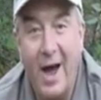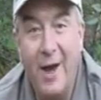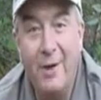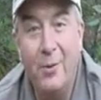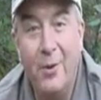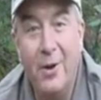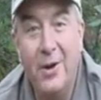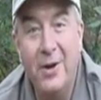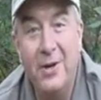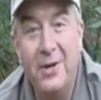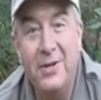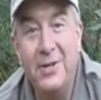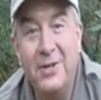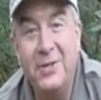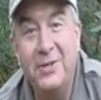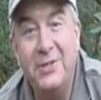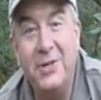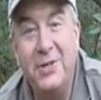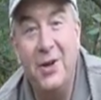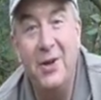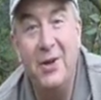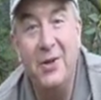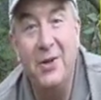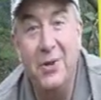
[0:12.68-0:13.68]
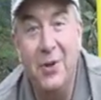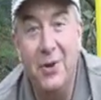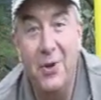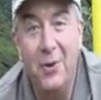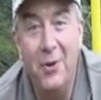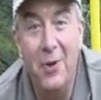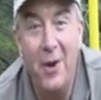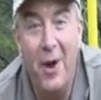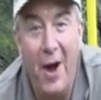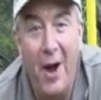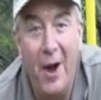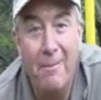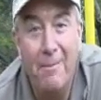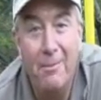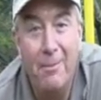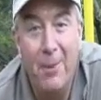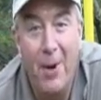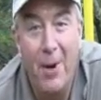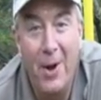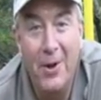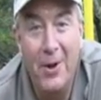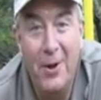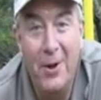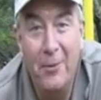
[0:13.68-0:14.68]
I wanted to tell you
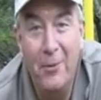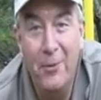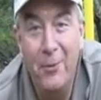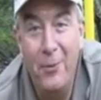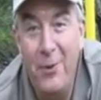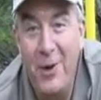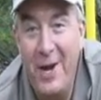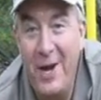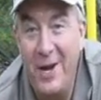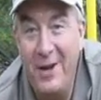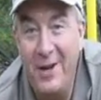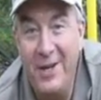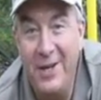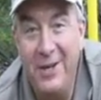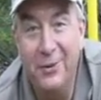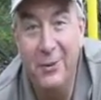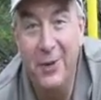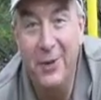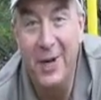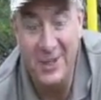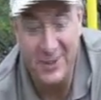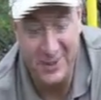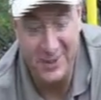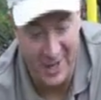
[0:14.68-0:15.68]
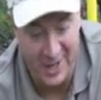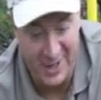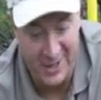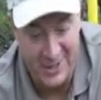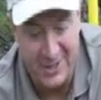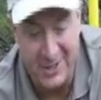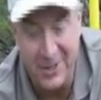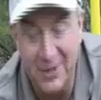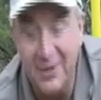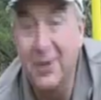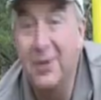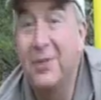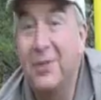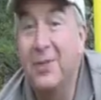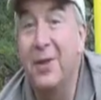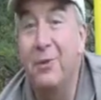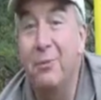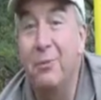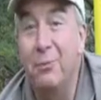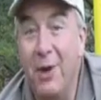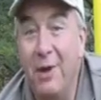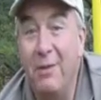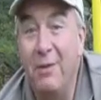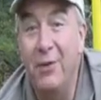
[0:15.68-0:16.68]
about a really great idea
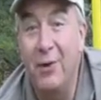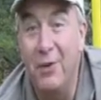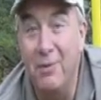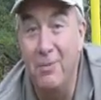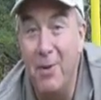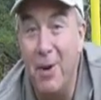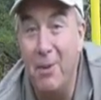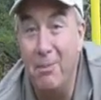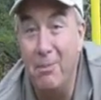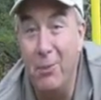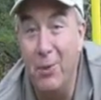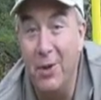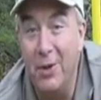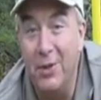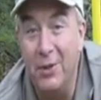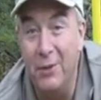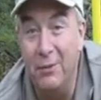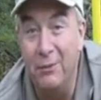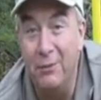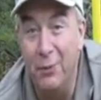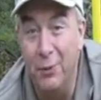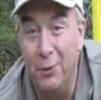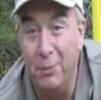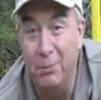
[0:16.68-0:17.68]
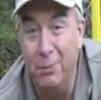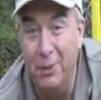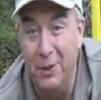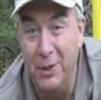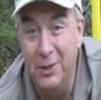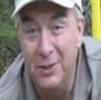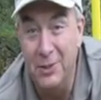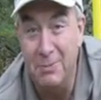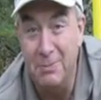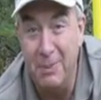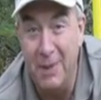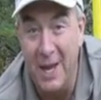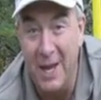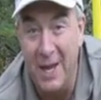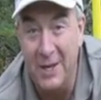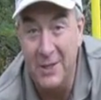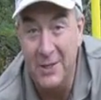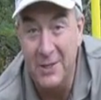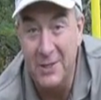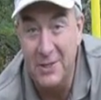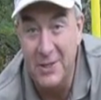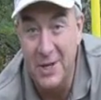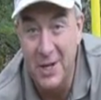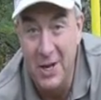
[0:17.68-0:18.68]
that we've come up with at Footprints
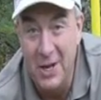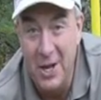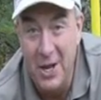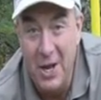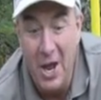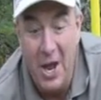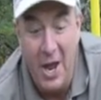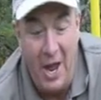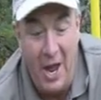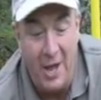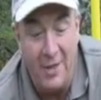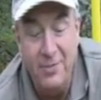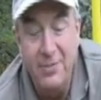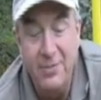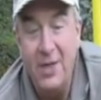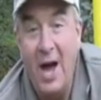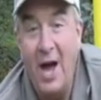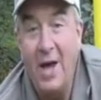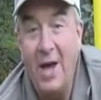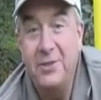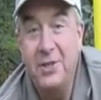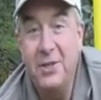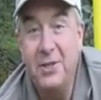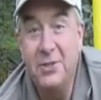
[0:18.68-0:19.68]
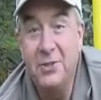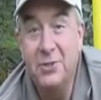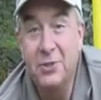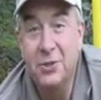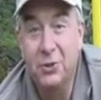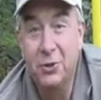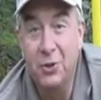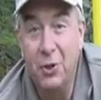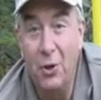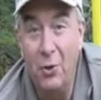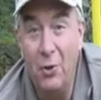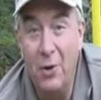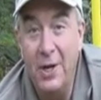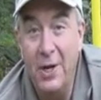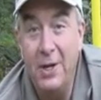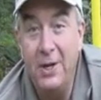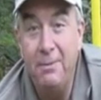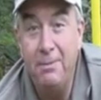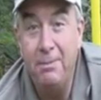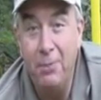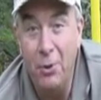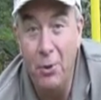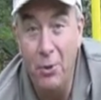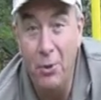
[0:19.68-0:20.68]
Plants. And that is
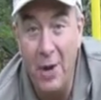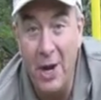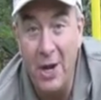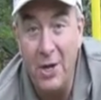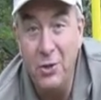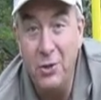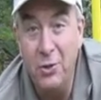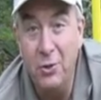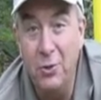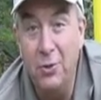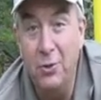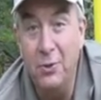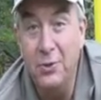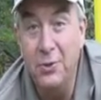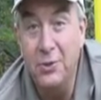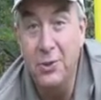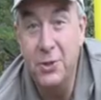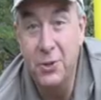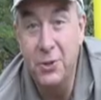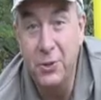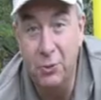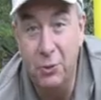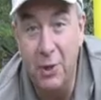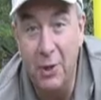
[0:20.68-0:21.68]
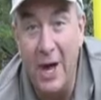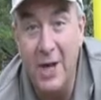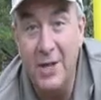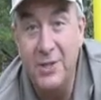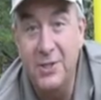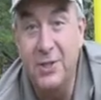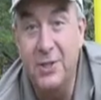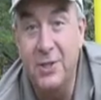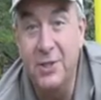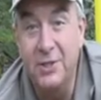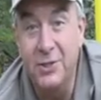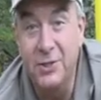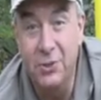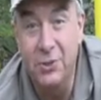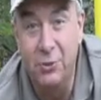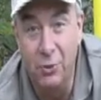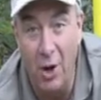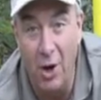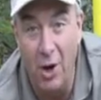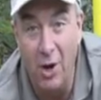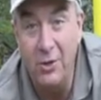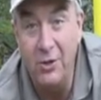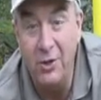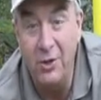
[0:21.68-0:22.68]
growing perennials, grasses,
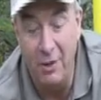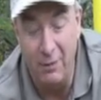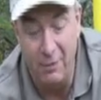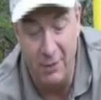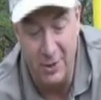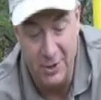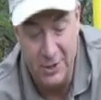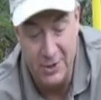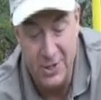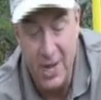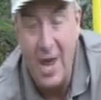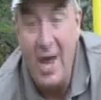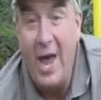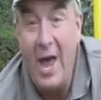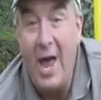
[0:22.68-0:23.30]
ground covers